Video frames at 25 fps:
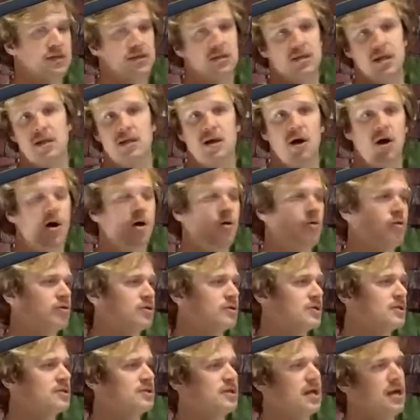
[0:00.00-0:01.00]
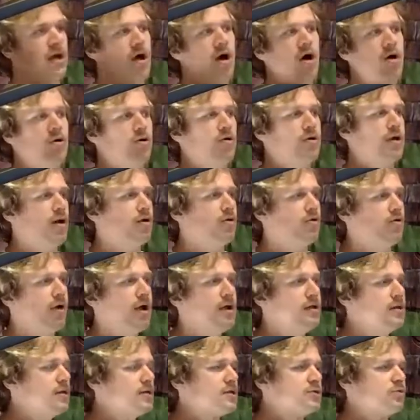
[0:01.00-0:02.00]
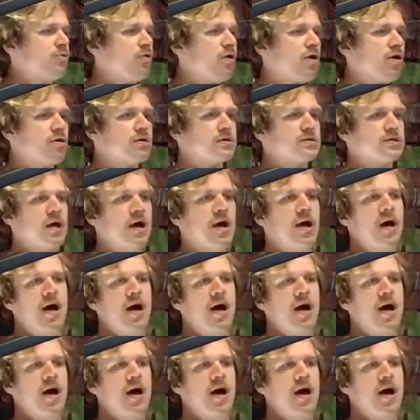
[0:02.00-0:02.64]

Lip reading: then the owners can say, oh, look how great this worked.